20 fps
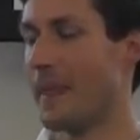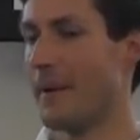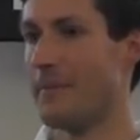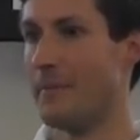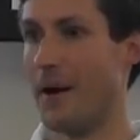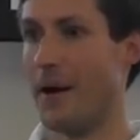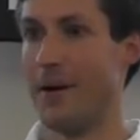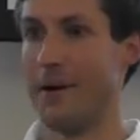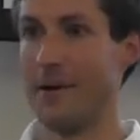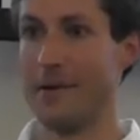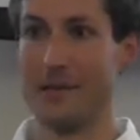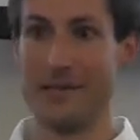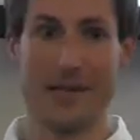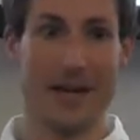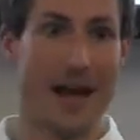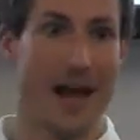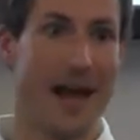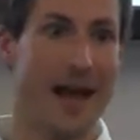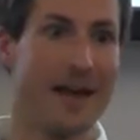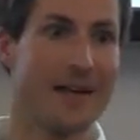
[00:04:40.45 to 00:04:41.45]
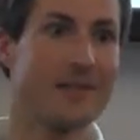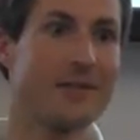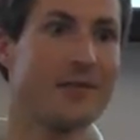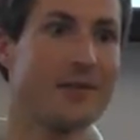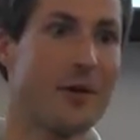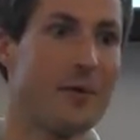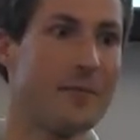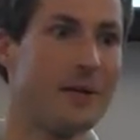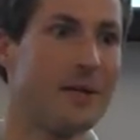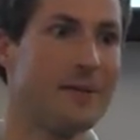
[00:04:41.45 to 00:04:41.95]
bugs, and
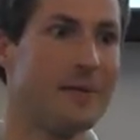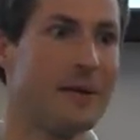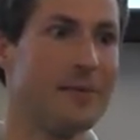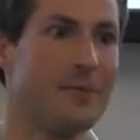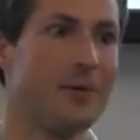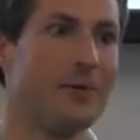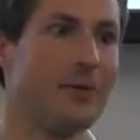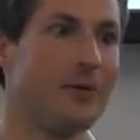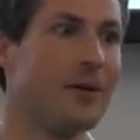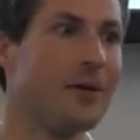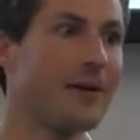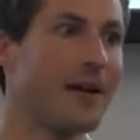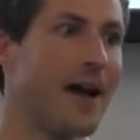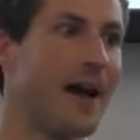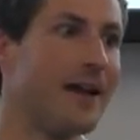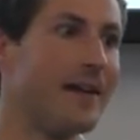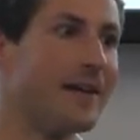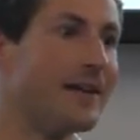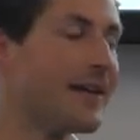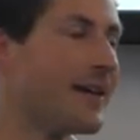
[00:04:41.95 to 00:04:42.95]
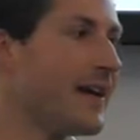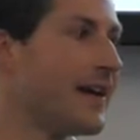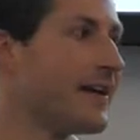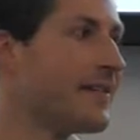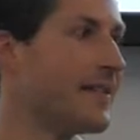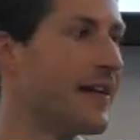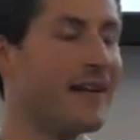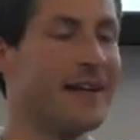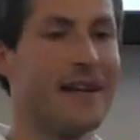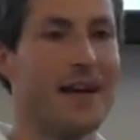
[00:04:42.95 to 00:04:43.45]
so many people look at it,
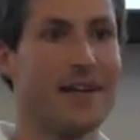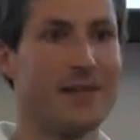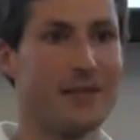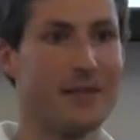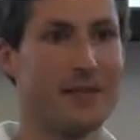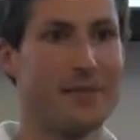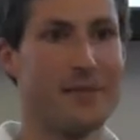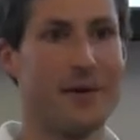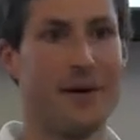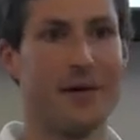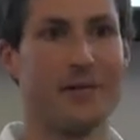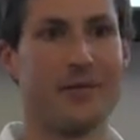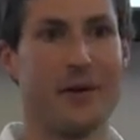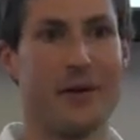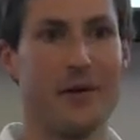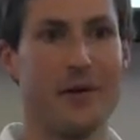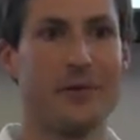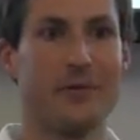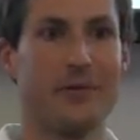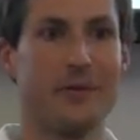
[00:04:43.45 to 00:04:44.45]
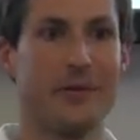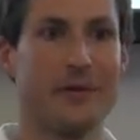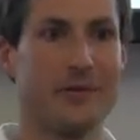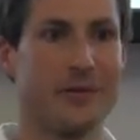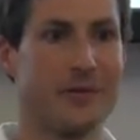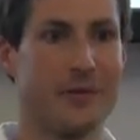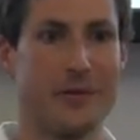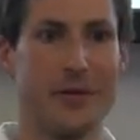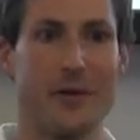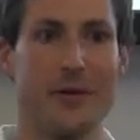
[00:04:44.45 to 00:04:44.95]
they catch the bugs earlier.
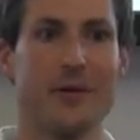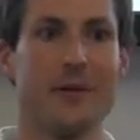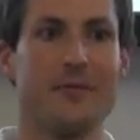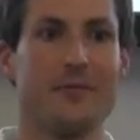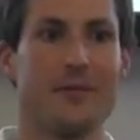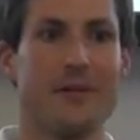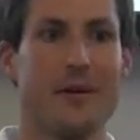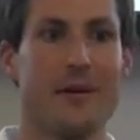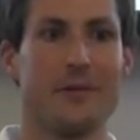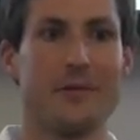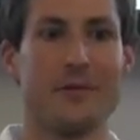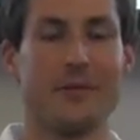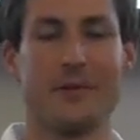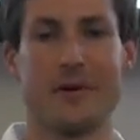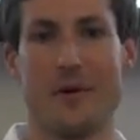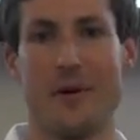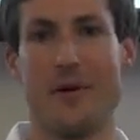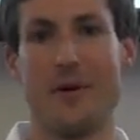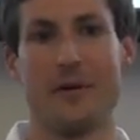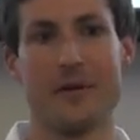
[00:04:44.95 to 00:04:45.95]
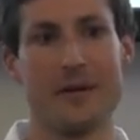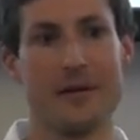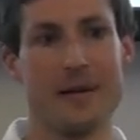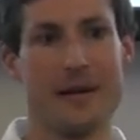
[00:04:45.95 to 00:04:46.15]
Security flaws are caught,